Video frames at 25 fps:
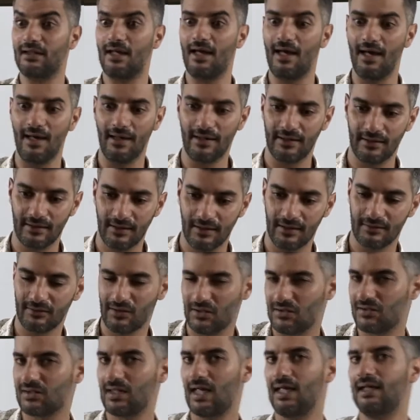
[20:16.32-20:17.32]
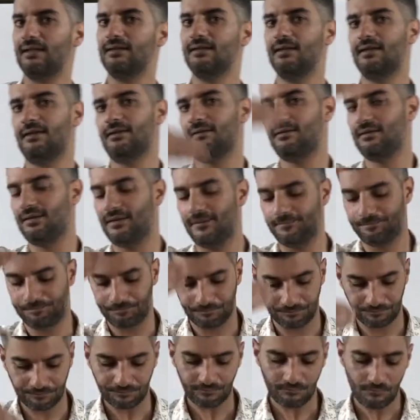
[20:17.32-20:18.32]
area, the standard
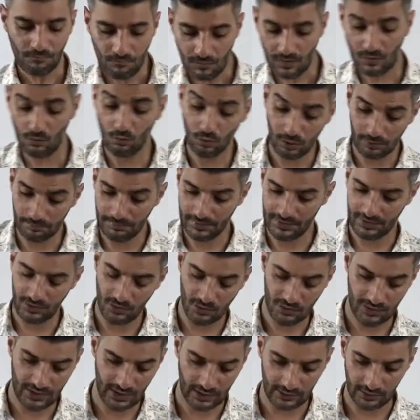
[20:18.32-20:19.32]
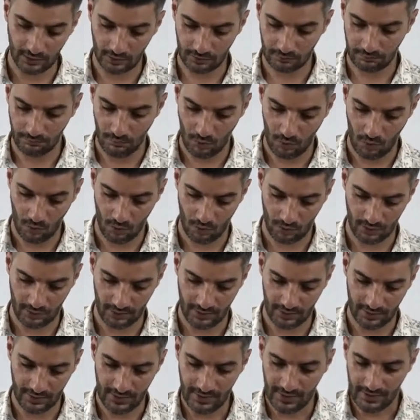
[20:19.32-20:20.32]
will be used a lot
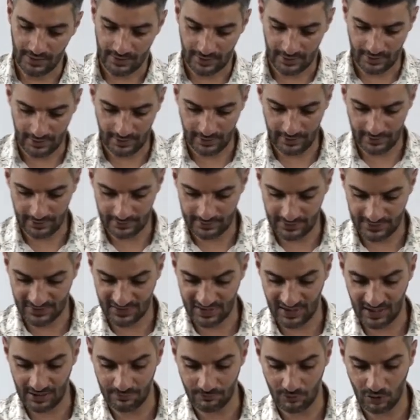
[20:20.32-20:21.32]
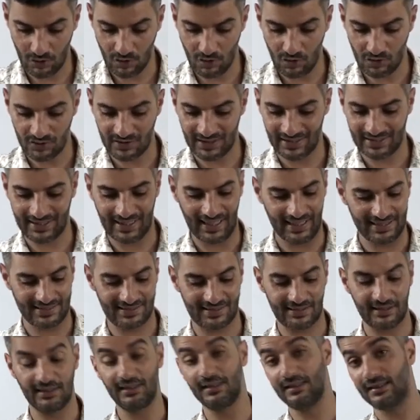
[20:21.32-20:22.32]
more. The same goes in
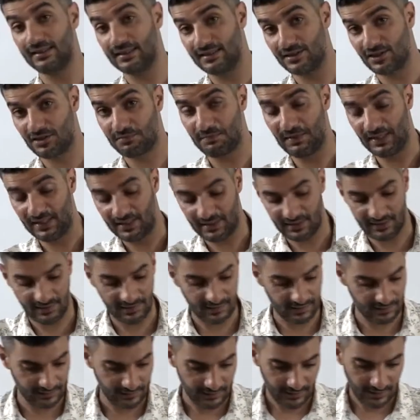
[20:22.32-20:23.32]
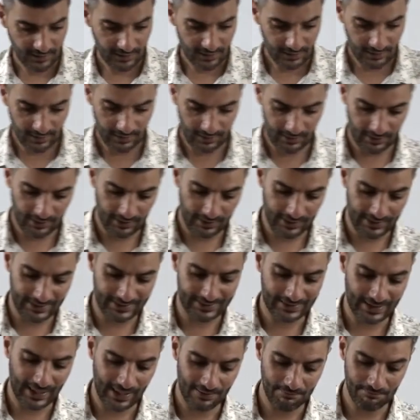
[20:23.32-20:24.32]
Castile in Spain.
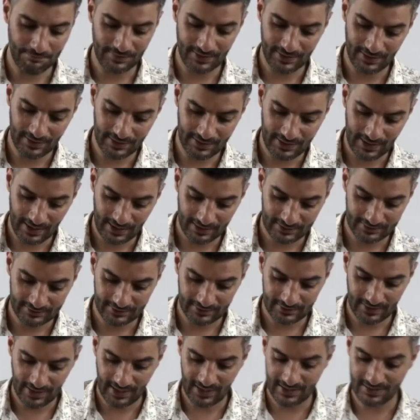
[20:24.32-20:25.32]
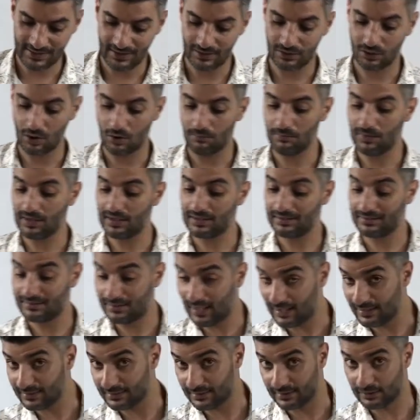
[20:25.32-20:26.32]
It can be regarded as a dominant
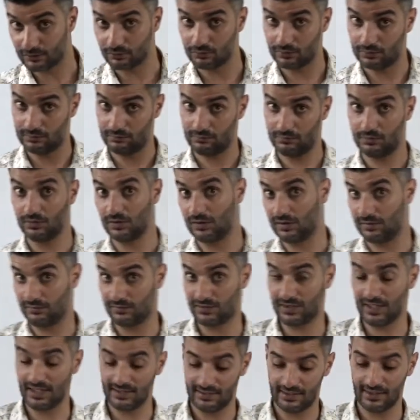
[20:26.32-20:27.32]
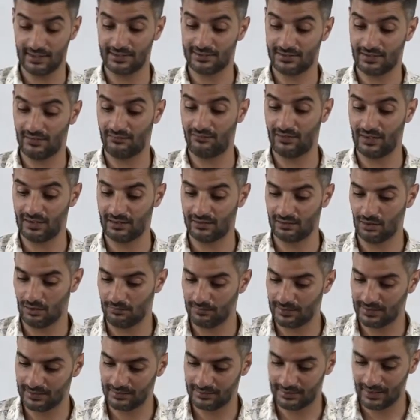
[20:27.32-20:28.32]
dialect. We can say that it's a very
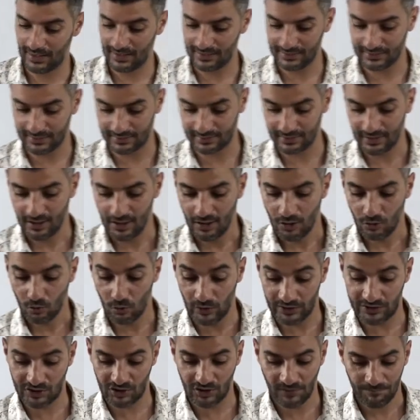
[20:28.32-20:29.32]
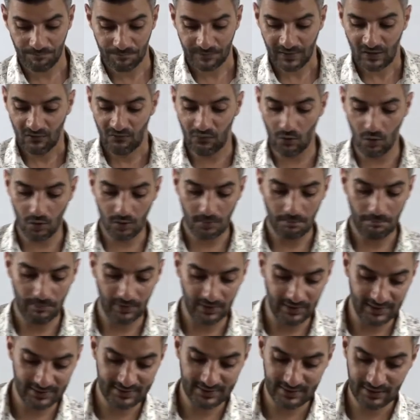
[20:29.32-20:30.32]
dominant dialect, which for
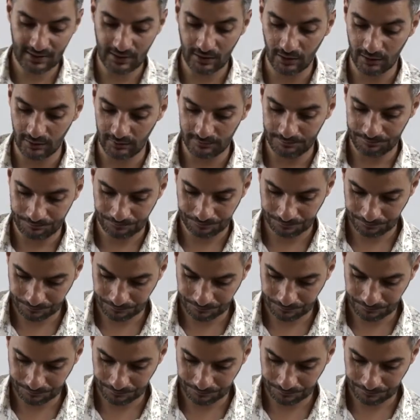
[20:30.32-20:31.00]
political